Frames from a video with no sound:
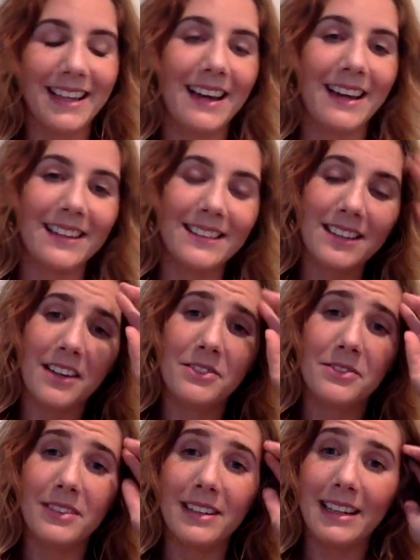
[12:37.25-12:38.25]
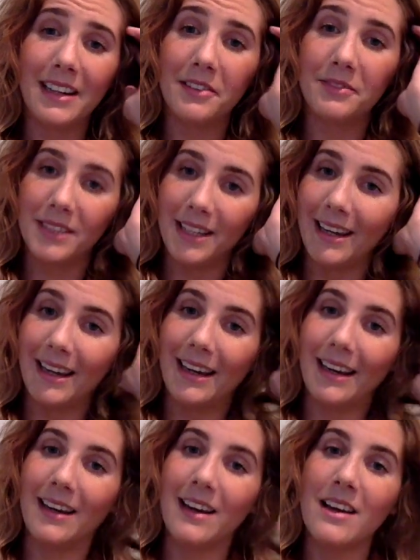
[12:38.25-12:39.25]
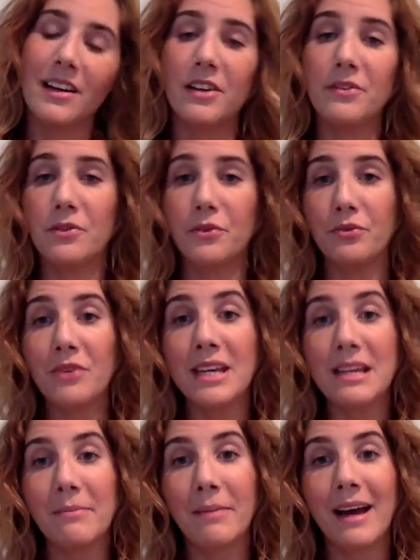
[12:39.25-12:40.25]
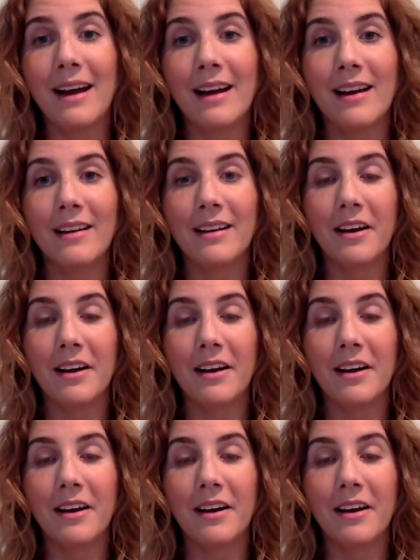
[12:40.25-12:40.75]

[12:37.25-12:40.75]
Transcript: and I'd really love to hear kind of your feedback.